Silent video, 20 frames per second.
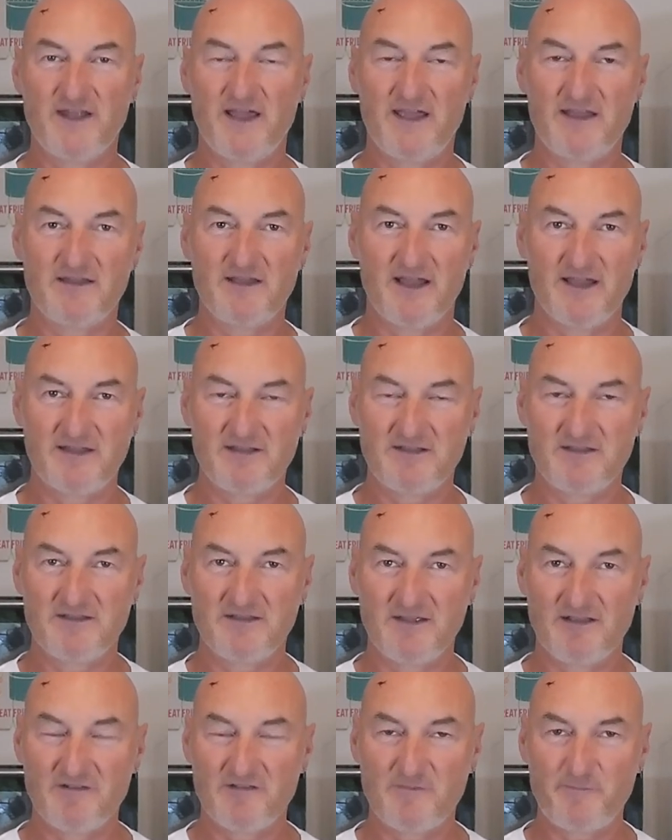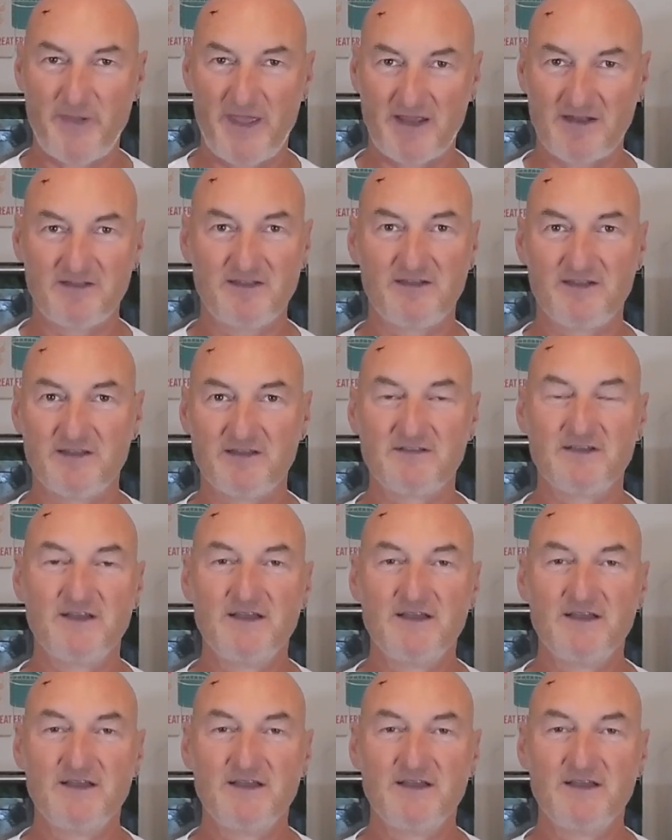I inspected it